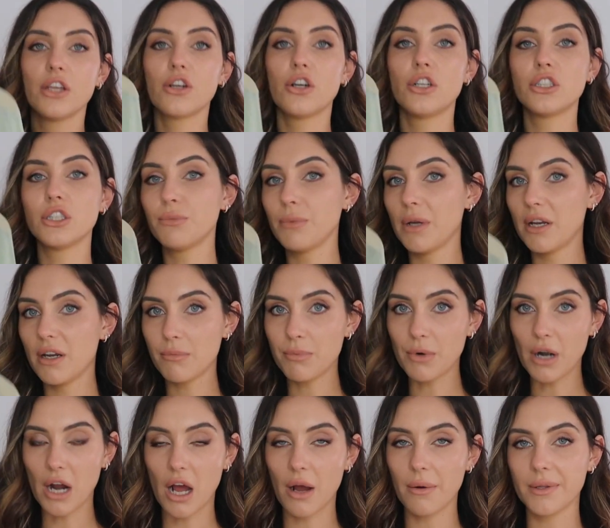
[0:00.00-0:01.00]
Couldn't wear a
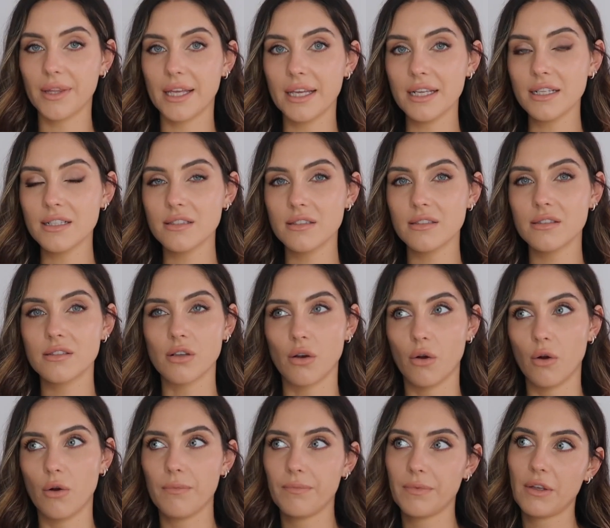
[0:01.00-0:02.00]
bra with this,
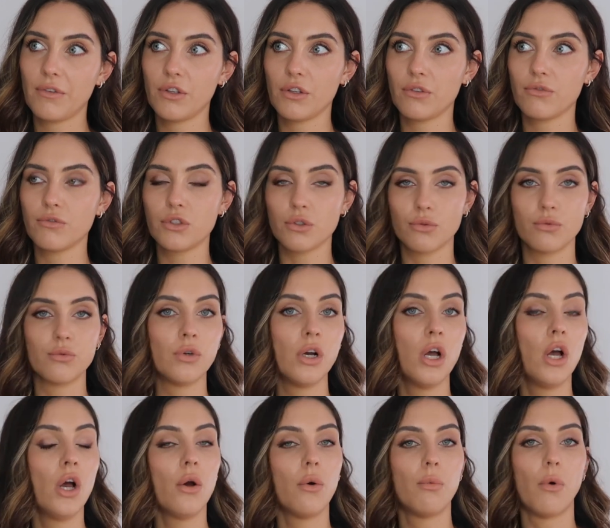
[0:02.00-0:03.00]
so if you do
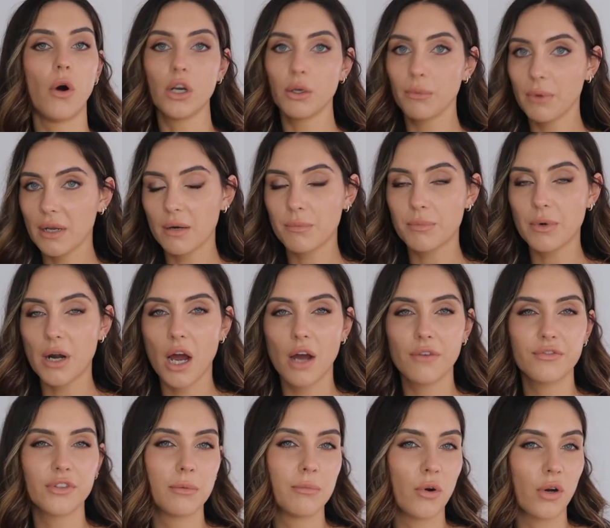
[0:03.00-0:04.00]
want to wear a bra,
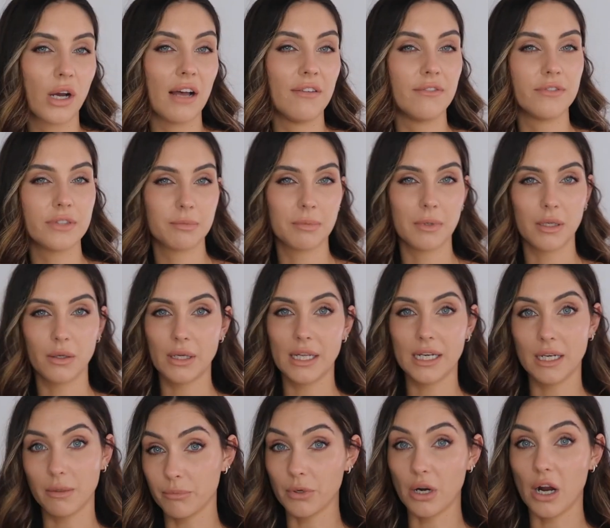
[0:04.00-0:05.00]
if you're more comfortable
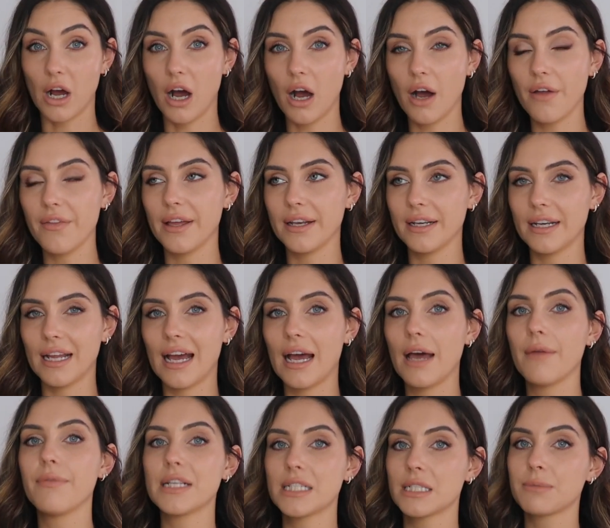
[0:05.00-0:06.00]
in a bra, then
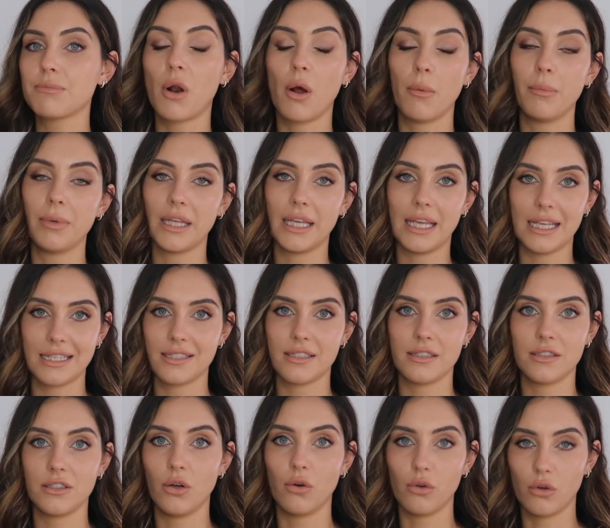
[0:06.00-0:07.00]
this probably
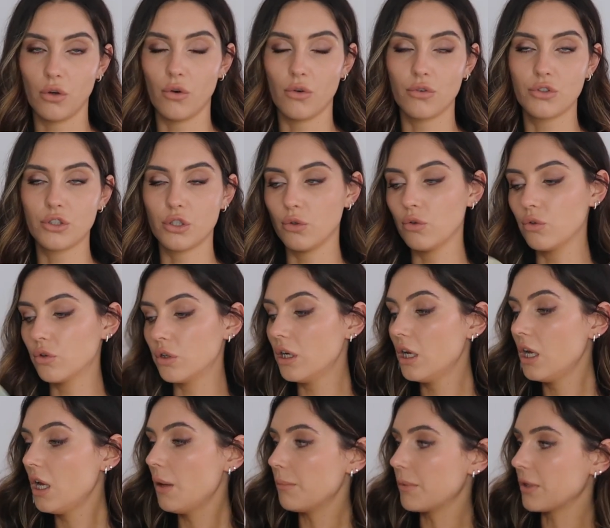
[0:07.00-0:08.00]
isn't your go-to,
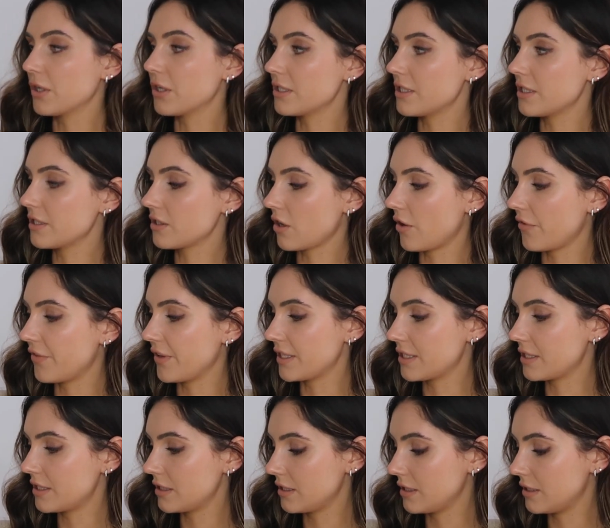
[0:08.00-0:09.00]
because it's got
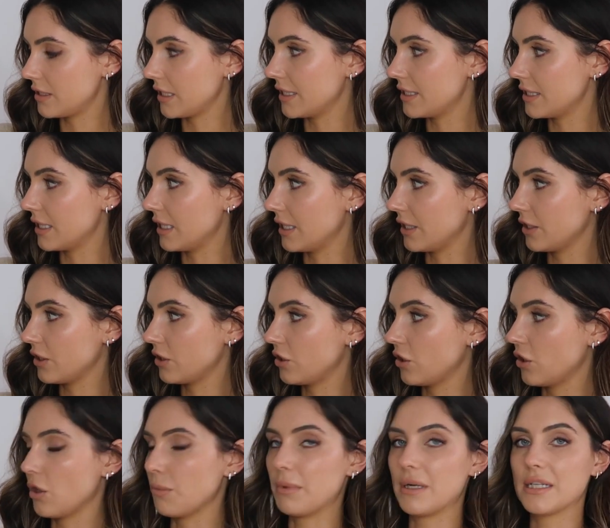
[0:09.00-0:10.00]
this detail in
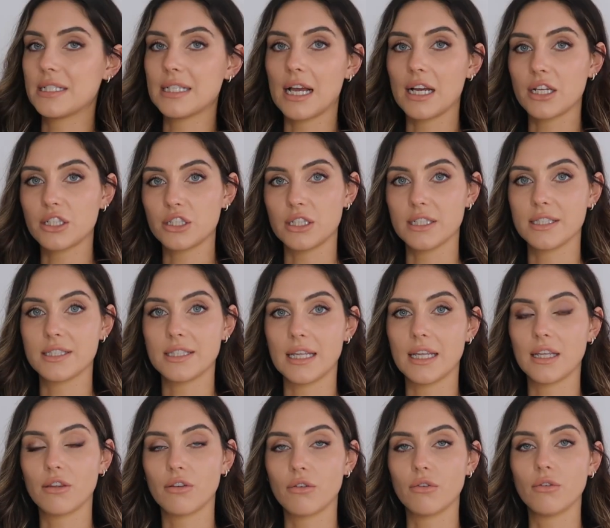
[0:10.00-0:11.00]
here but it's actually
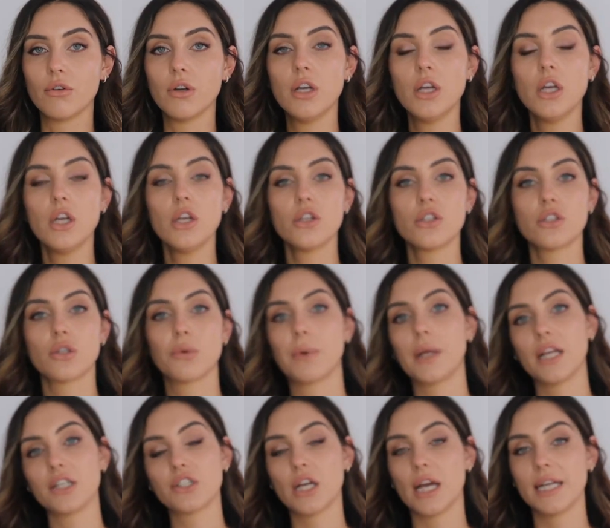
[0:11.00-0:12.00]
see-through. So when
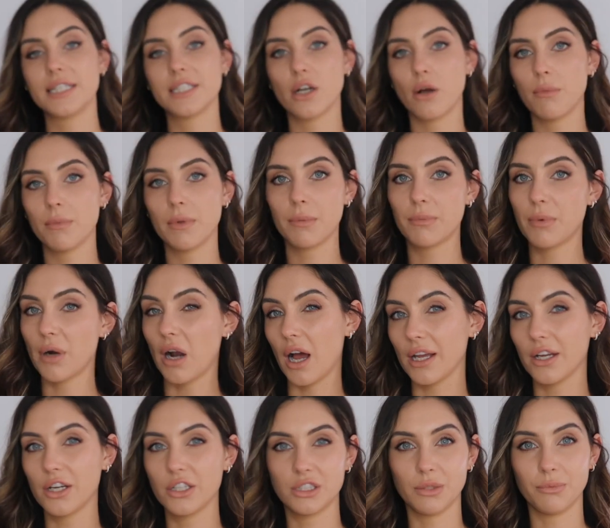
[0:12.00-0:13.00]
I tried it on with a bra,
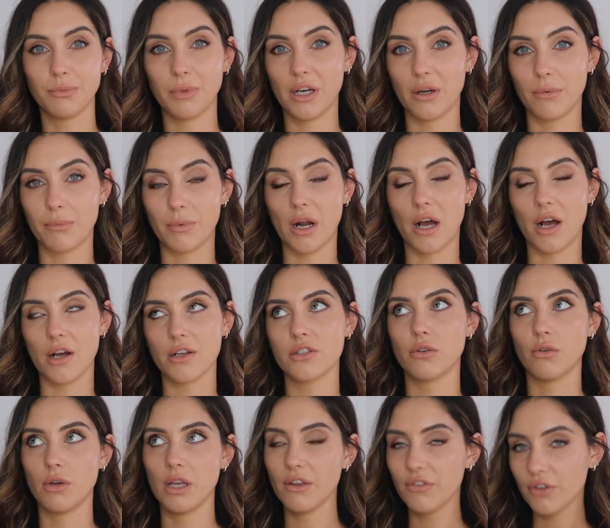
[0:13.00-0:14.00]
I couldn't wear a bra.
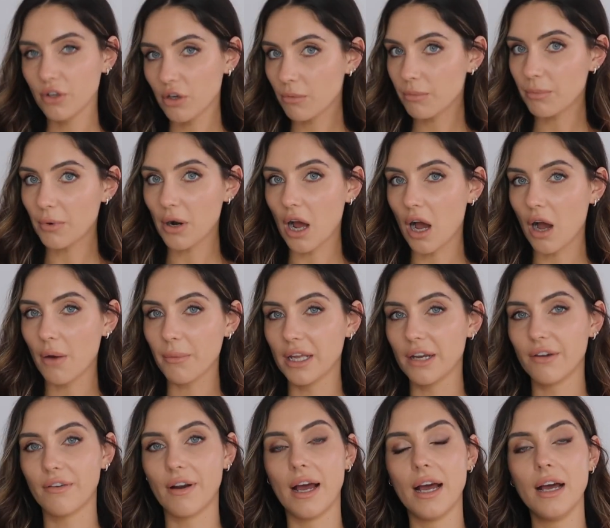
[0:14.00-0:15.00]
So if you're a bra
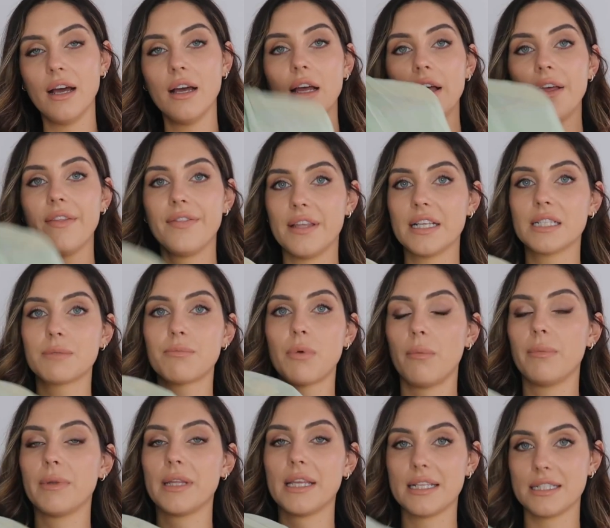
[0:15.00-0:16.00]
wearer, this
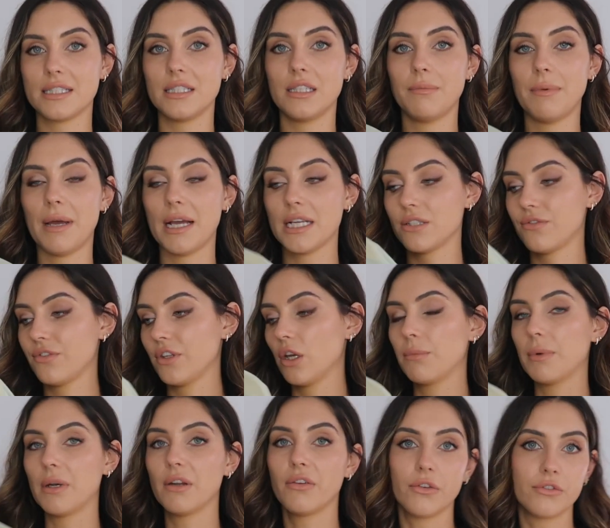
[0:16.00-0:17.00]
probably isn't the best for you,
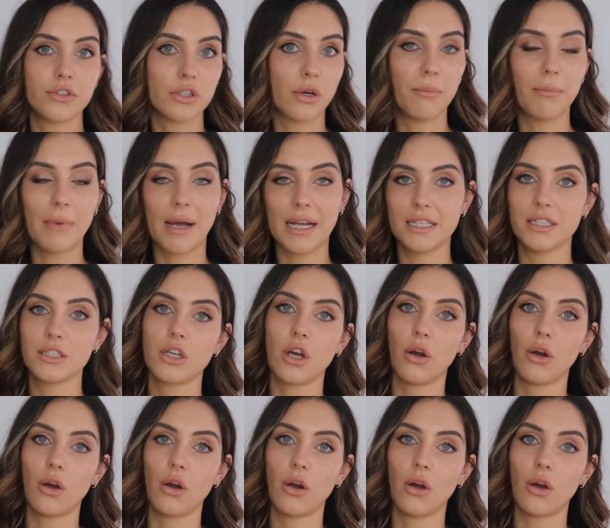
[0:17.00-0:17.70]
but if you don't mind